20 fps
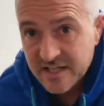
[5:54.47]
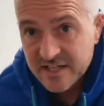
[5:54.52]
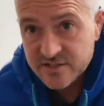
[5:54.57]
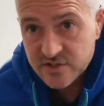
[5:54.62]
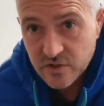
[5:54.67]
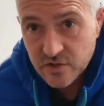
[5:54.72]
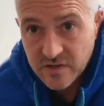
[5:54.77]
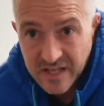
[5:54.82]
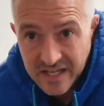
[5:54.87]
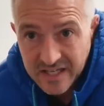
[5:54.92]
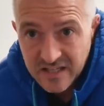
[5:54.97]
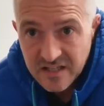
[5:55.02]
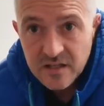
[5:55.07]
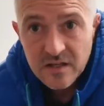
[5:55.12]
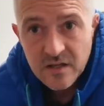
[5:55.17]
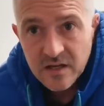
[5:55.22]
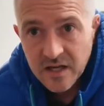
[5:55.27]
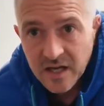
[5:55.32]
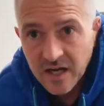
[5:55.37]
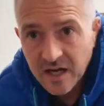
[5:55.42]
It's okay,
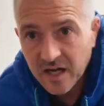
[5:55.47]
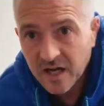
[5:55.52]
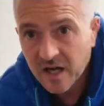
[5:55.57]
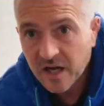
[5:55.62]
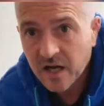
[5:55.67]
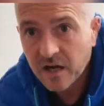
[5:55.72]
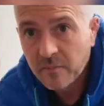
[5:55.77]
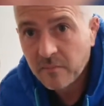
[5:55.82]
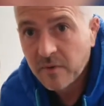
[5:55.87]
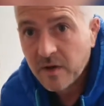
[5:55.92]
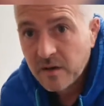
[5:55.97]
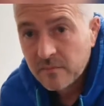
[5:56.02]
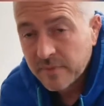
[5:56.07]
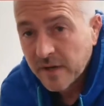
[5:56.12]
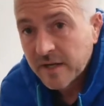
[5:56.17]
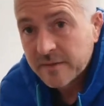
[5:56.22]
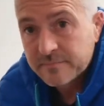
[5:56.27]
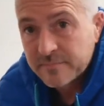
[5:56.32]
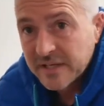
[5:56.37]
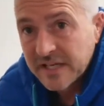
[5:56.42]

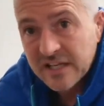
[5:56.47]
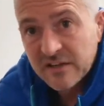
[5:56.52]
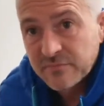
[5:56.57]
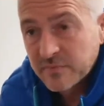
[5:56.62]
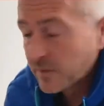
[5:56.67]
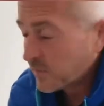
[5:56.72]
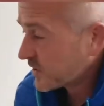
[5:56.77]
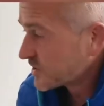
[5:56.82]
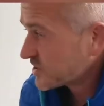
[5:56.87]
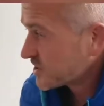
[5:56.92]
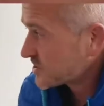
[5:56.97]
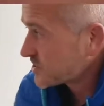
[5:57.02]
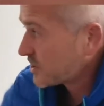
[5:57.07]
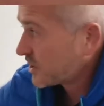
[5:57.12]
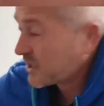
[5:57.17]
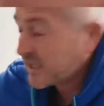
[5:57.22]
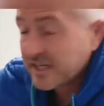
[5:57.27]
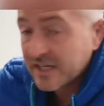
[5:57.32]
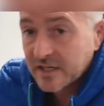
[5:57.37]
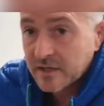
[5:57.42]
but believe me, once I
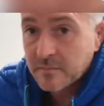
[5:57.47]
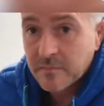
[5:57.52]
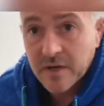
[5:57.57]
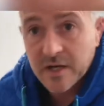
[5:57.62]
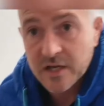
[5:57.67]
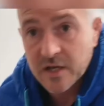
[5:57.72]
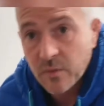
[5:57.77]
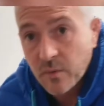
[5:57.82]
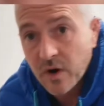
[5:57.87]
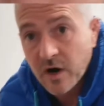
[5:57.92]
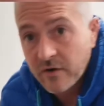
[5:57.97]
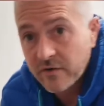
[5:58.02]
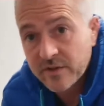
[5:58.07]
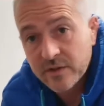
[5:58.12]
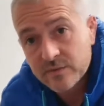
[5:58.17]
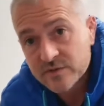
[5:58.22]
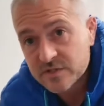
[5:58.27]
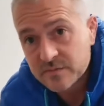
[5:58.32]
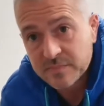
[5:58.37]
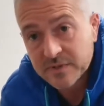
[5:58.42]
started hitting a Makiwara,
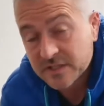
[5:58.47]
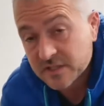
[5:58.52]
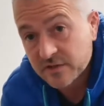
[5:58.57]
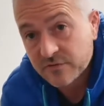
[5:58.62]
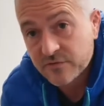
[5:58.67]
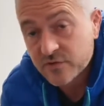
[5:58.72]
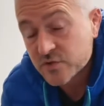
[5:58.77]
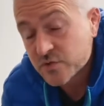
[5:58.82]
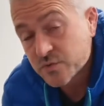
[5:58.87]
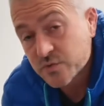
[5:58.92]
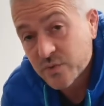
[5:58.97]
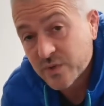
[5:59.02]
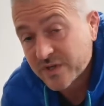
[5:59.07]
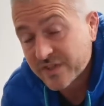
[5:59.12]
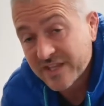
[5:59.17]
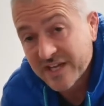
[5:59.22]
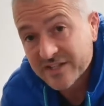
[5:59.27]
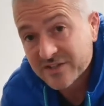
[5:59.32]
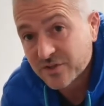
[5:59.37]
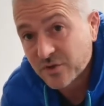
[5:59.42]
there was a big difference
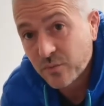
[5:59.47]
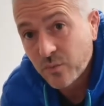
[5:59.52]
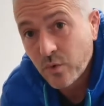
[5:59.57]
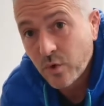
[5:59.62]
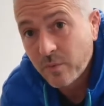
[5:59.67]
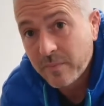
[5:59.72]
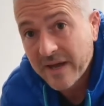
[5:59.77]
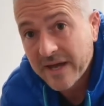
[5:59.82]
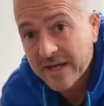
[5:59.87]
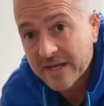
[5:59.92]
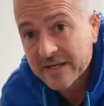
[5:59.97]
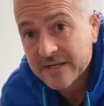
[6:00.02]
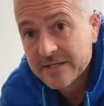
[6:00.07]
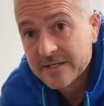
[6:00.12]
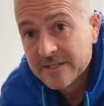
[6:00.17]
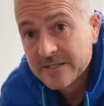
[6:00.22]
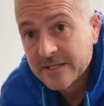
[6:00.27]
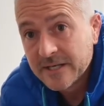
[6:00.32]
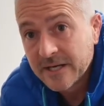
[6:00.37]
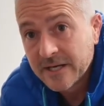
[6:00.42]
between that and the wall bag.
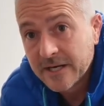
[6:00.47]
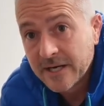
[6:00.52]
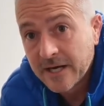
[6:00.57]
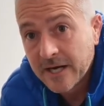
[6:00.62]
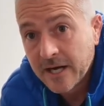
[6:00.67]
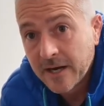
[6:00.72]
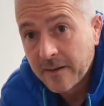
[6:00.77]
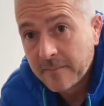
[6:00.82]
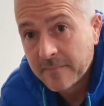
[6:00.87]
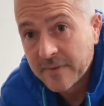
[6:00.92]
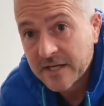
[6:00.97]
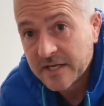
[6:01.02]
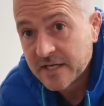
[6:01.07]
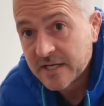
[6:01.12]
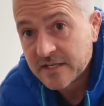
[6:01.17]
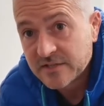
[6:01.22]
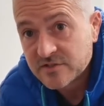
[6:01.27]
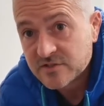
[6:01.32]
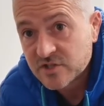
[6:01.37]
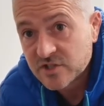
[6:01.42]
It
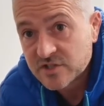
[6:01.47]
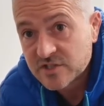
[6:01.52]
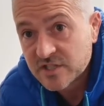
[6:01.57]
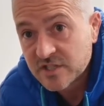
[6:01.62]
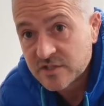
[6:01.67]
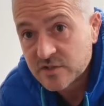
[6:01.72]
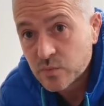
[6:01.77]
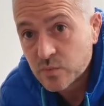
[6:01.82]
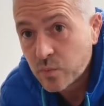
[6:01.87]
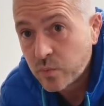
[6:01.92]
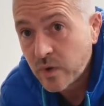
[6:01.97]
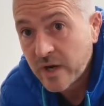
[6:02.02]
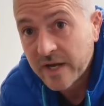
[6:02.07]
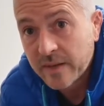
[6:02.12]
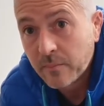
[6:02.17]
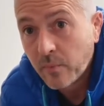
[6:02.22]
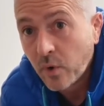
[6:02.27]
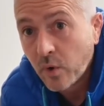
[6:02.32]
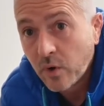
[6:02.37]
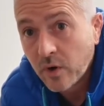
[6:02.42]
is just it's
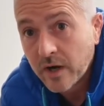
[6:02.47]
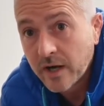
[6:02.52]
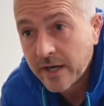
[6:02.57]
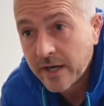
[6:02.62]
way more.